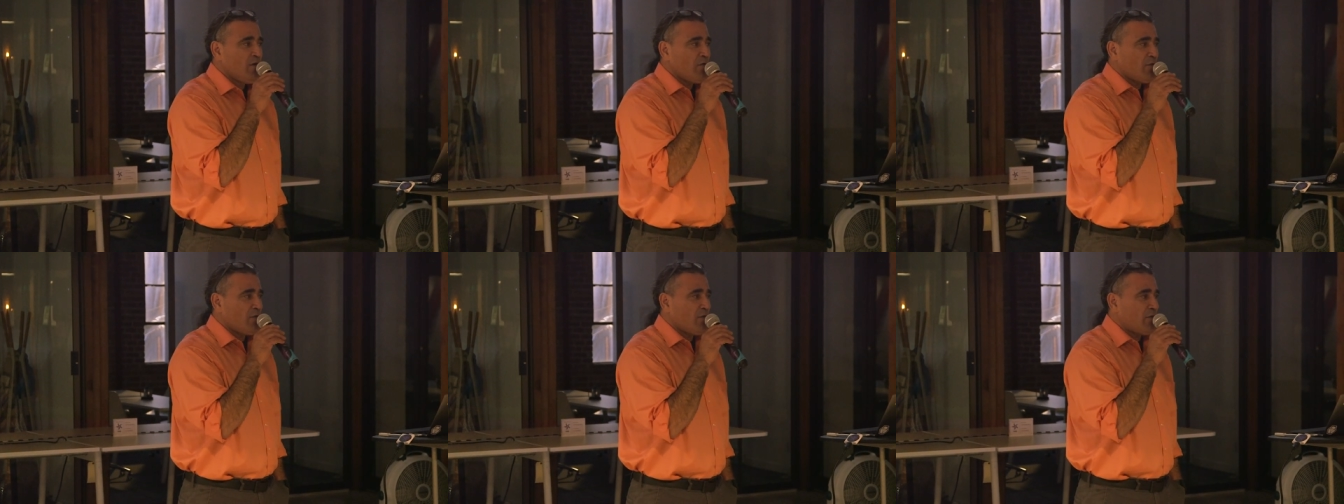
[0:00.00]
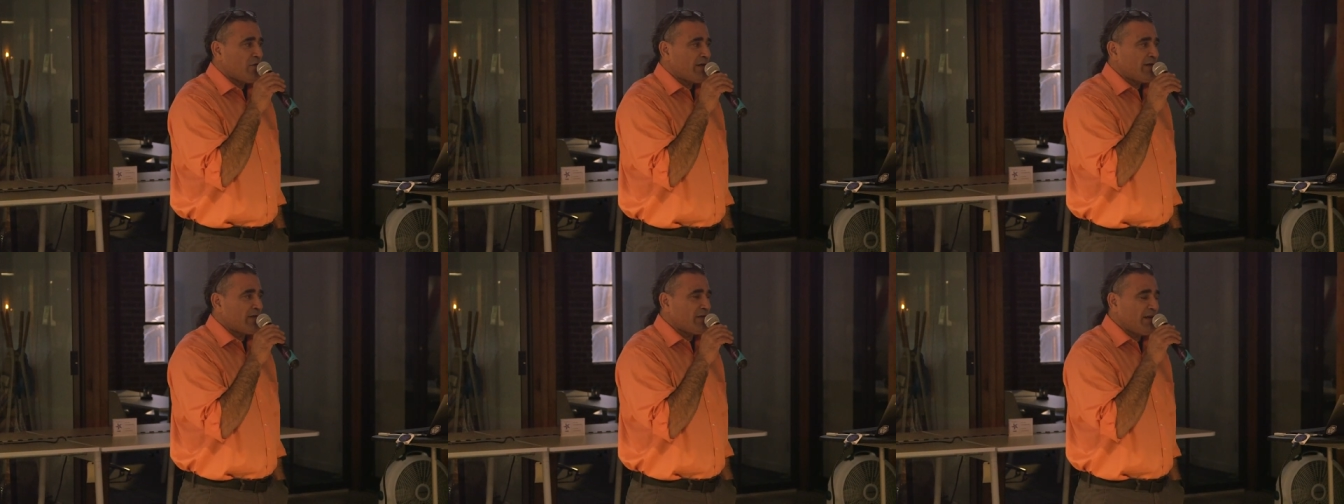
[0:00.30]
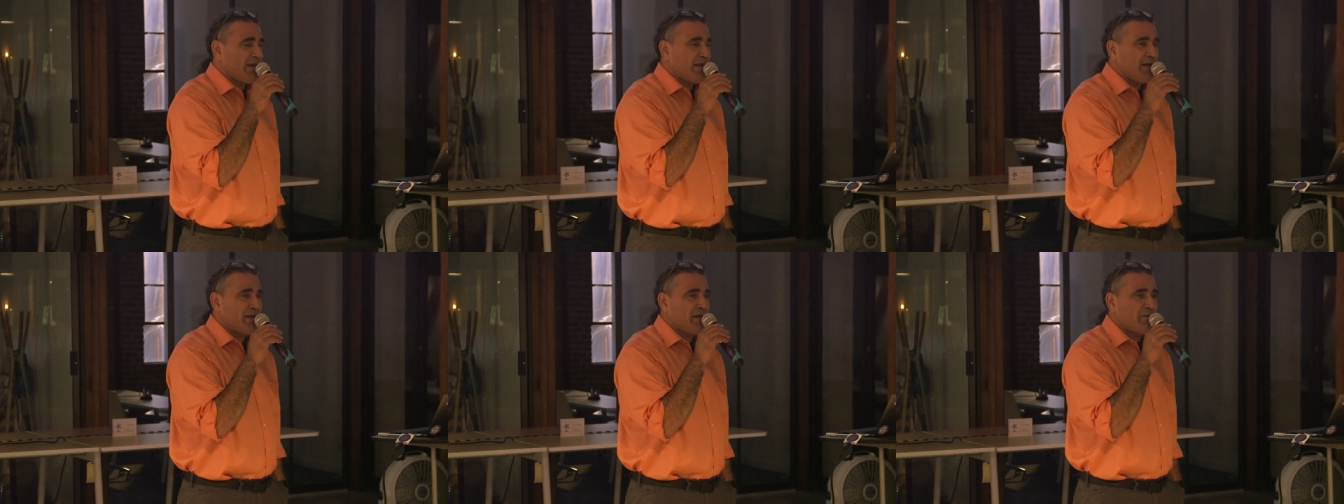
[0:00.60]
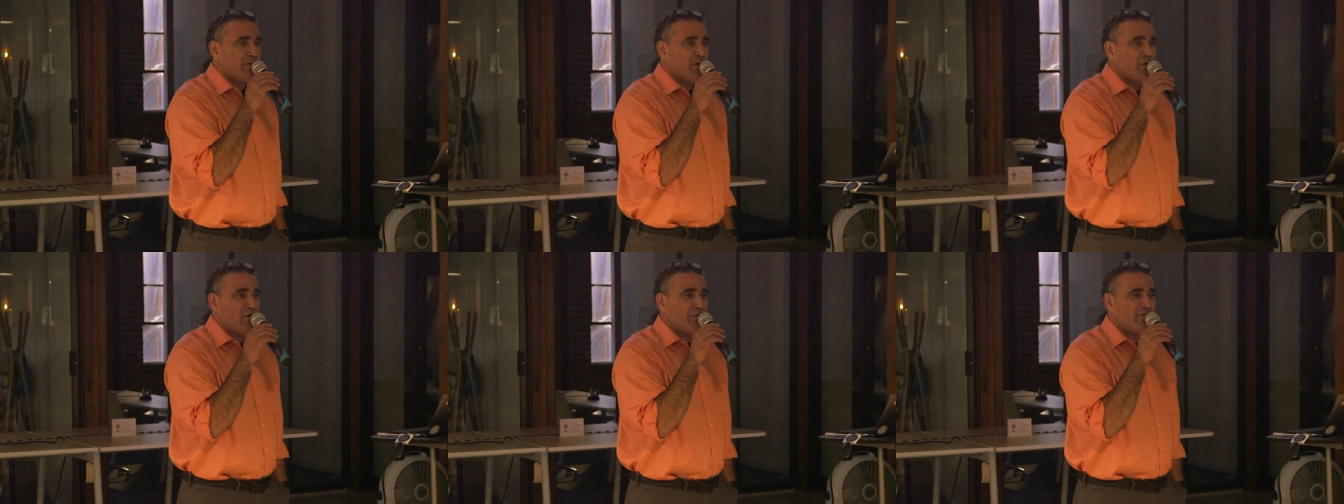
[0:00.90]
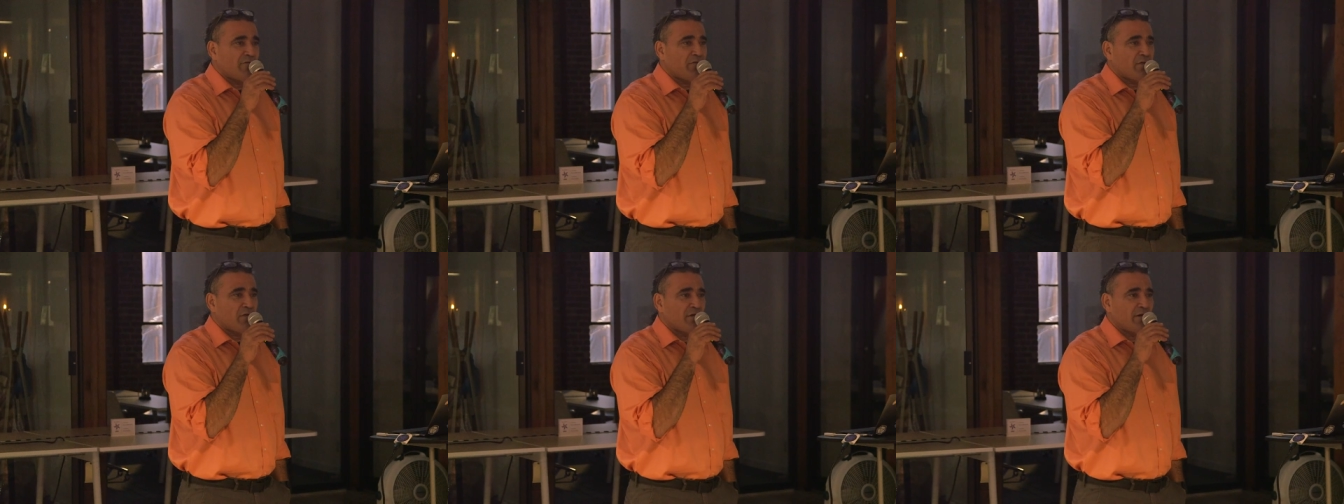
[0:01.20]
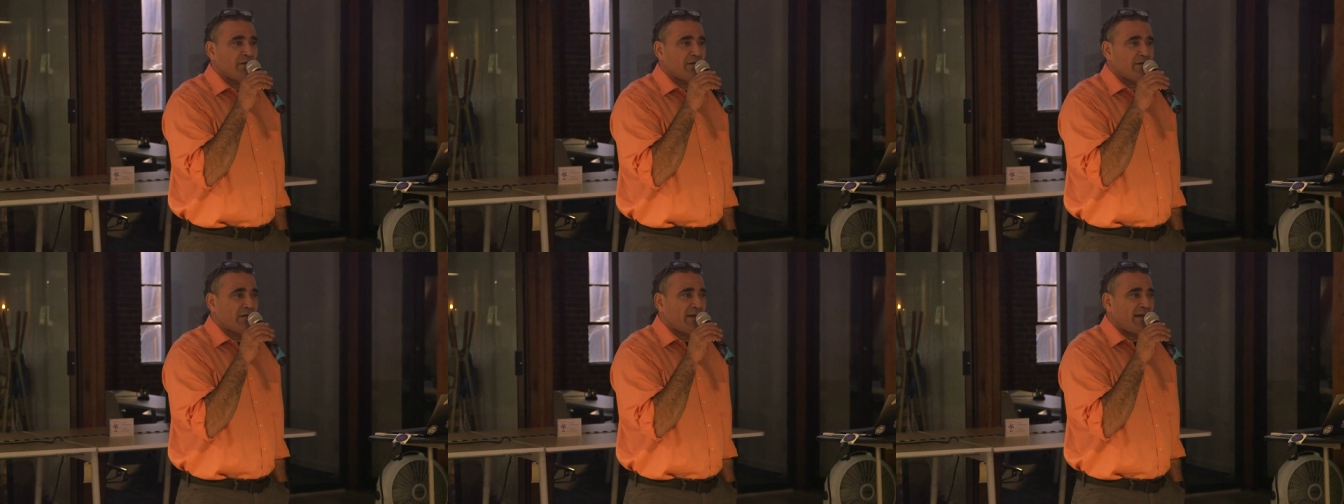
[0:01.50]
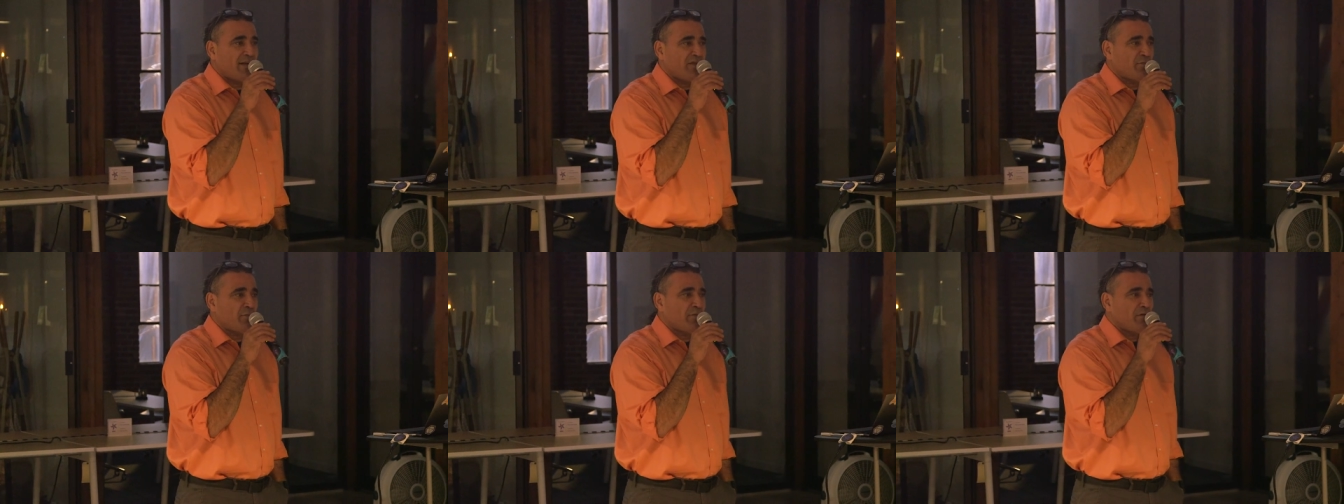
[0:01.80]
or a Lydian mode for a
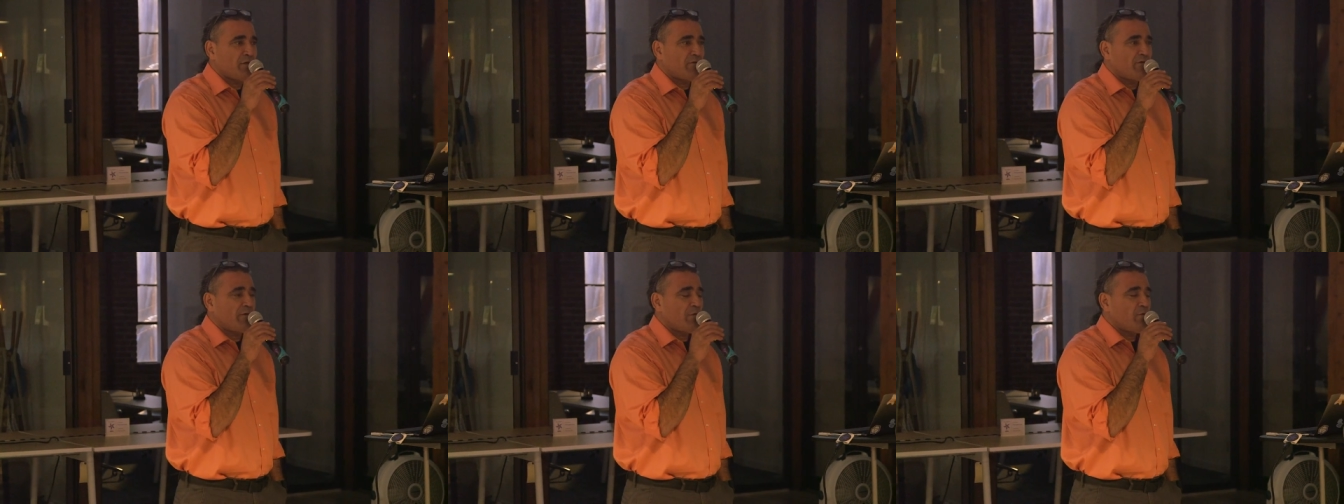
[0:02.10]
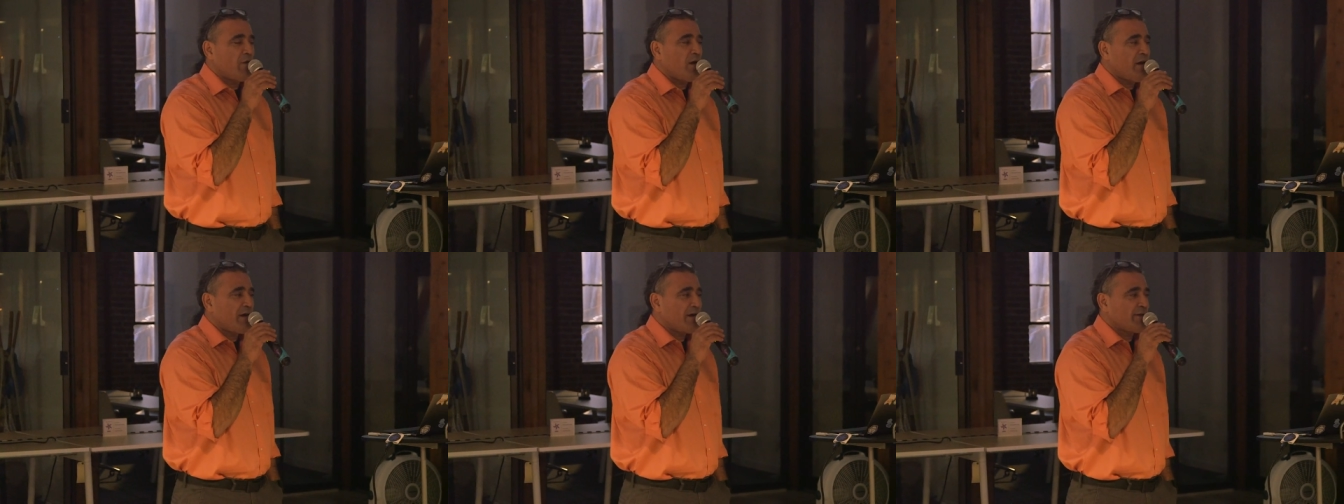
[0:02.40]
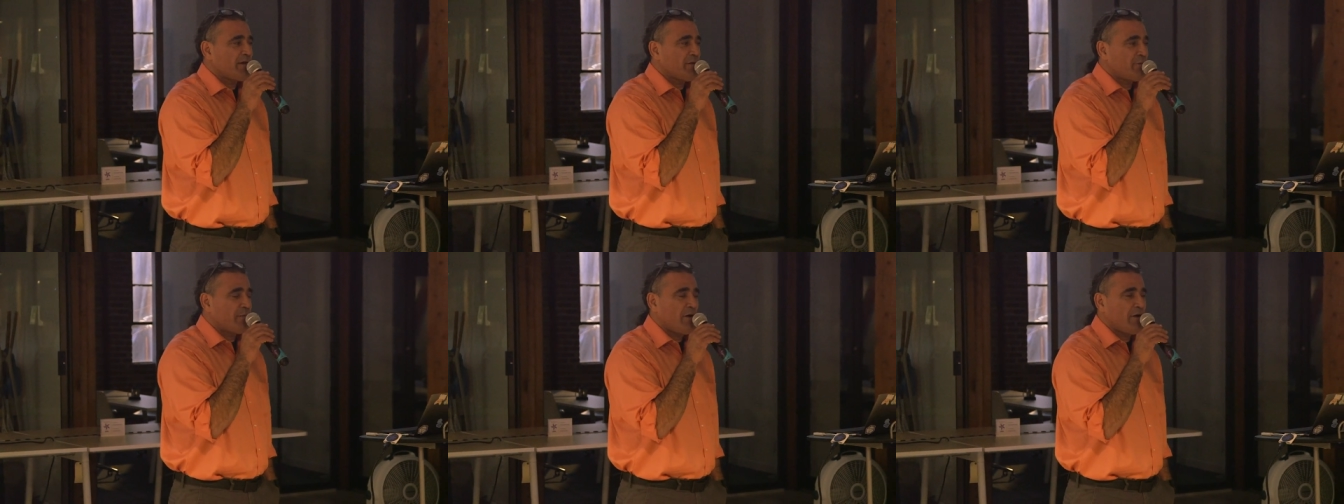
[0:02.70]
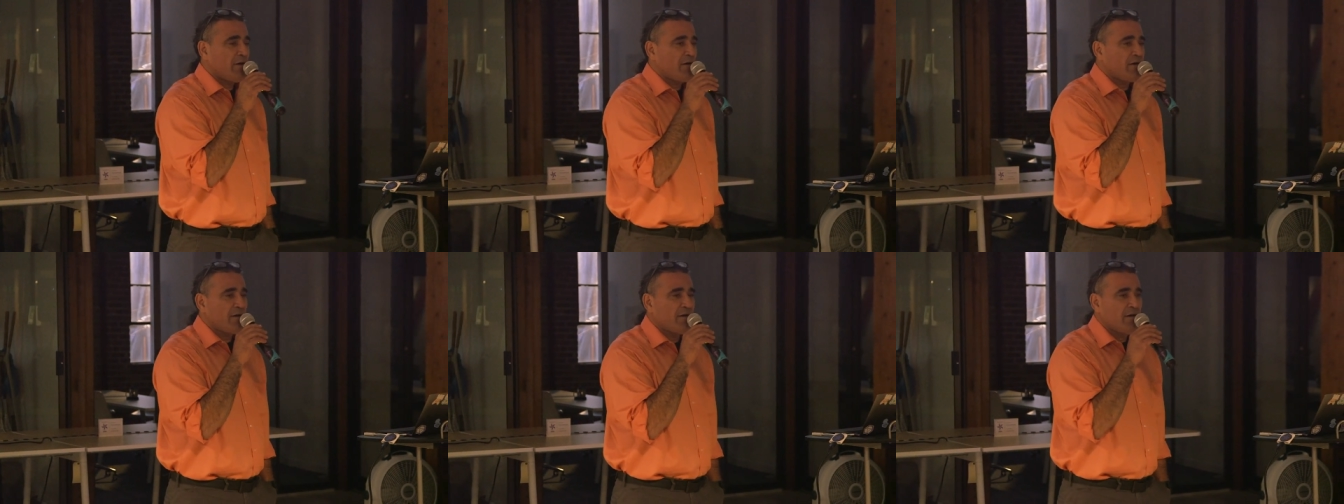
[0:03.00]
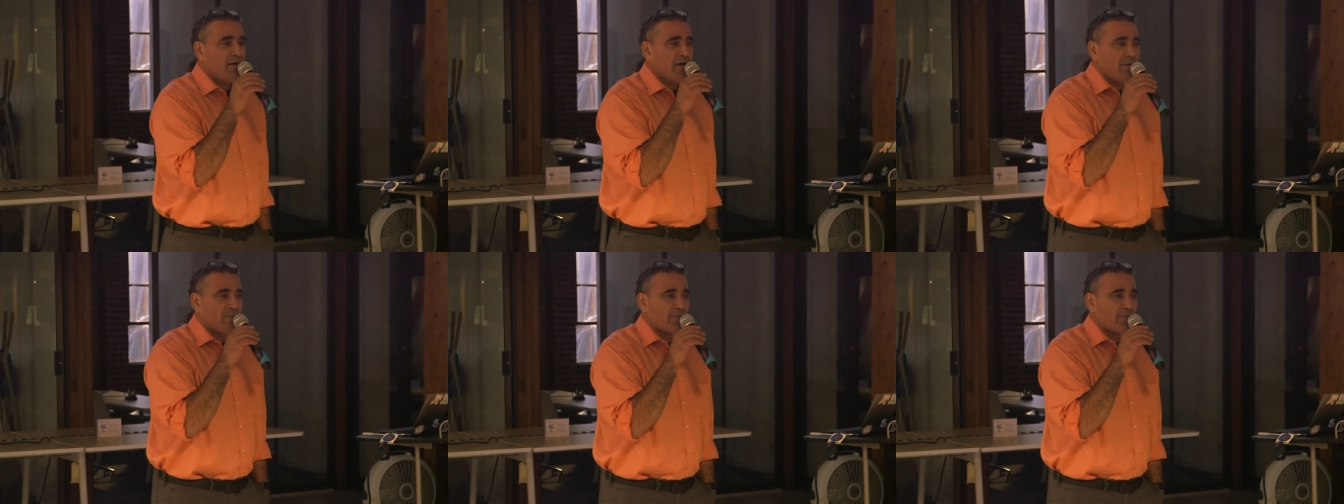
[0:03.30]
nice beautiful walk in the park,